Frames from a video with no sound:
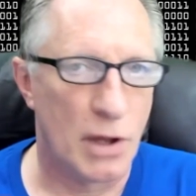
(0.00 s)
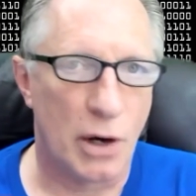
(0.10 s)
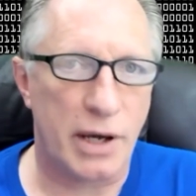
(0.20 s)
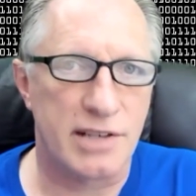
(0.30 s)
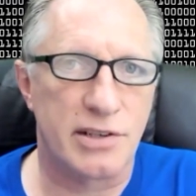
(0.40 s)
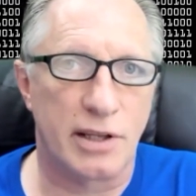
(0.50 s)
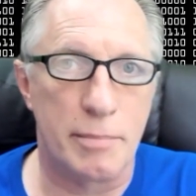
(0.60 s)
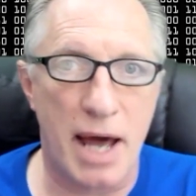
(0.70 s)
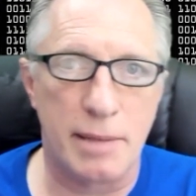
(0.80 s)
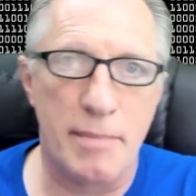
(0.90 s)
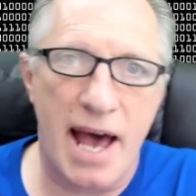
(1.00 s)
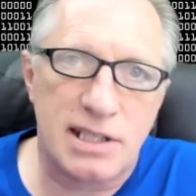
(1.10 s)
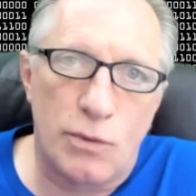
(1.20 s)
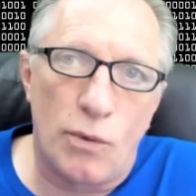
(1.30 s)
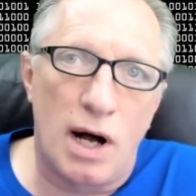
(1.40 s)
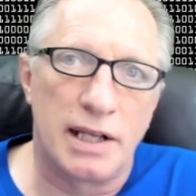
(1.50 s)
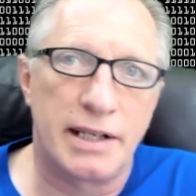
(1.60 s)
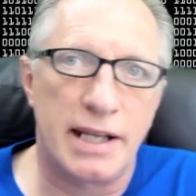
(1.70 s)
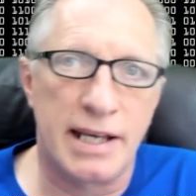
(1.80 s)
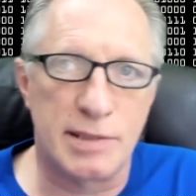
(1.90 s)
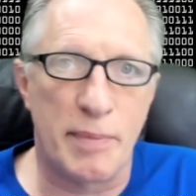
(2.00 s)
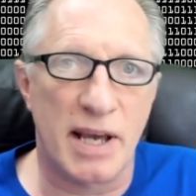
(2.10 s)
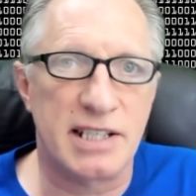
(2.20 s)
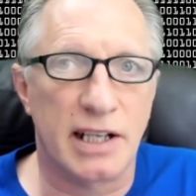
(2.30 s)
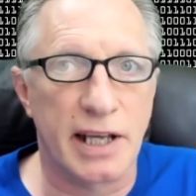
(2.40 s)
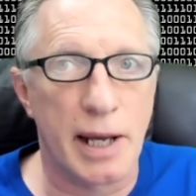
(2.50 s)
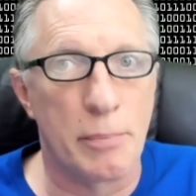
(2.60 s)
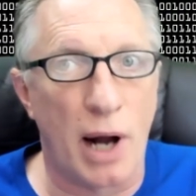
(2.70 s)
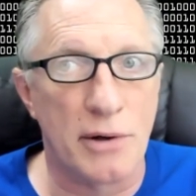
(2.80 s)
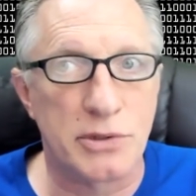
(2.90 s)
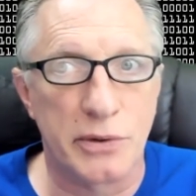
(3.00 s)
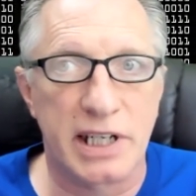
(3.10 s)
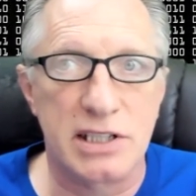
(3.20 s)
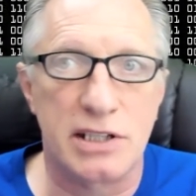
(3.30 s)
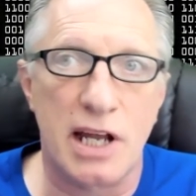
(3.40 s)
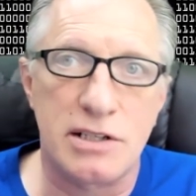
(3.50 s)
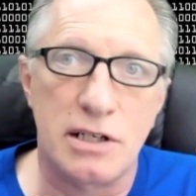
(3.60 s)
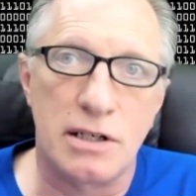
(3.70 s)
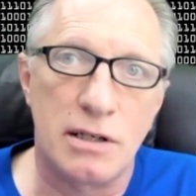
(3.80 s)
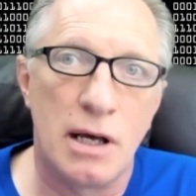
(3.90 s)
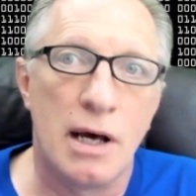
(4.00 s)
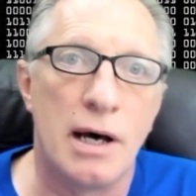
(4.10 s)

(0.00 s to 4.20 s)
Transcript: Okay, so the MetaMask wallet is basically a browser extension